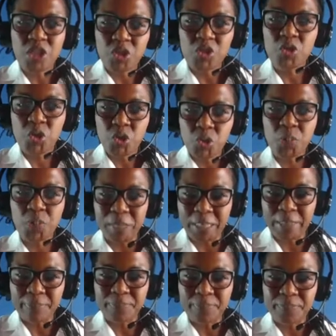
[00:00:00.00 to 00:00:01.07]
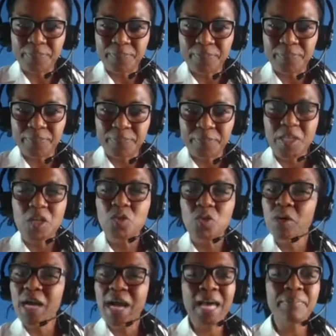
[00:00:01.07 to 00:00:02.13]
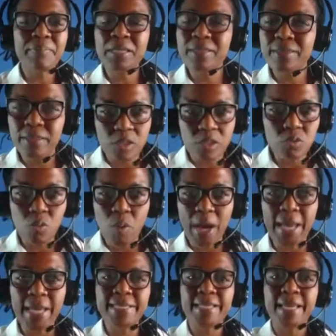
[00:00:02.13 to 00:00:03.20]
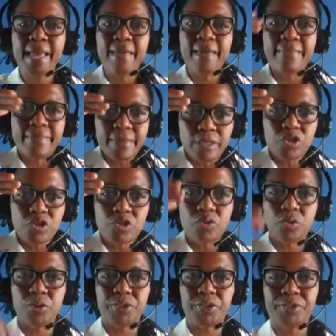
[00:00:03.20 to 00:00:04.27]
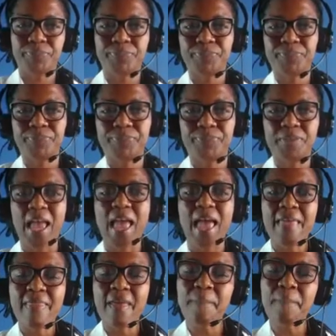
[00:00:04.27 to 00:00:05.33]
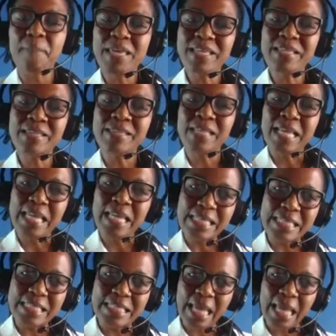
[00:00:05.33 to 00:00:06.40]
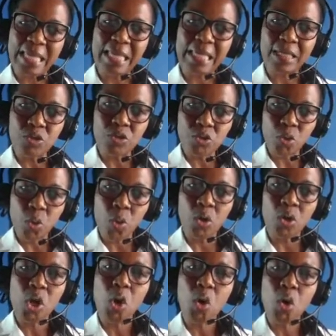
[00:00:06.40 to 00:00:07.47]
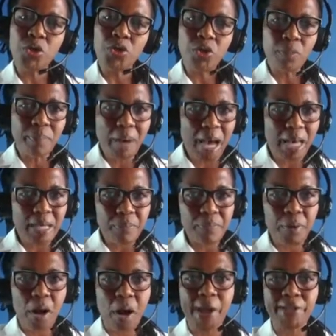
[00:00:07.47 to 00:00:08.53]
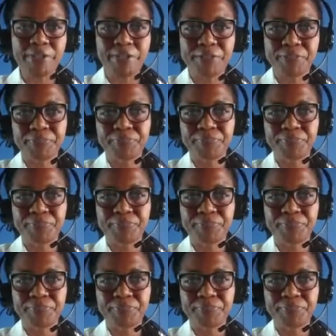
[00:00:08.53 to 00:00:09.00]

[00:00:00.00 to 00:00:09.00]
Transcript: as you should be. You can't be this wide and this short. That means it's taking a toll on your body parts.